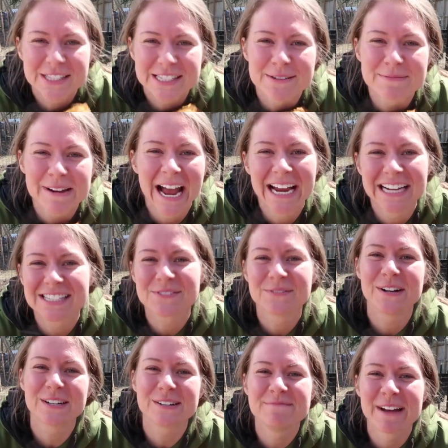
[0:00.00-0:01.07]
What's up guys?
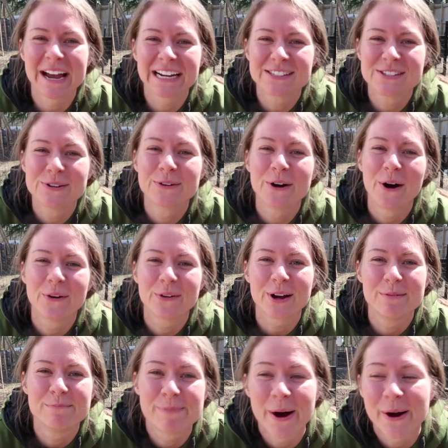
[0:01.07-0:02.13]
Welcome back to Oak
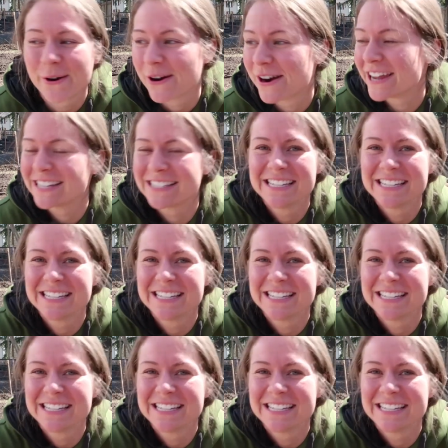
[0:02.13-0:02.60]
Abode.